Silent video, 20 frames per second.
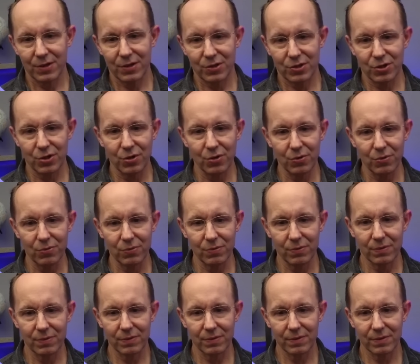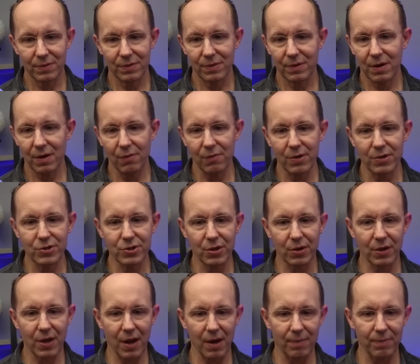2 original
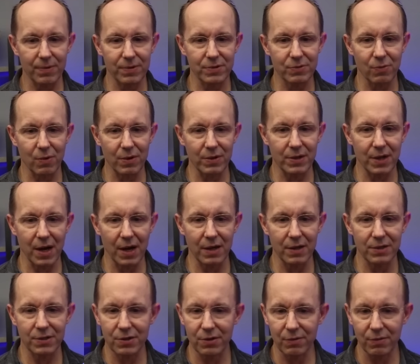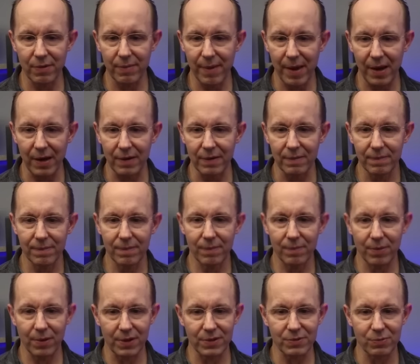campers, 1 died, 2 remain,
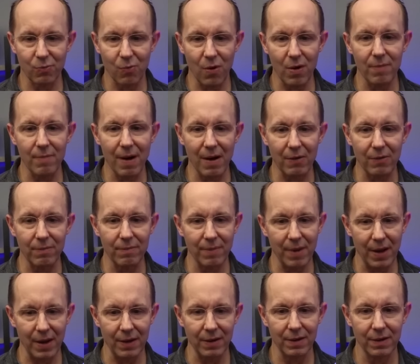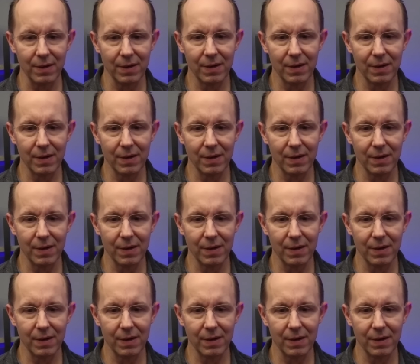plus 1 mountain man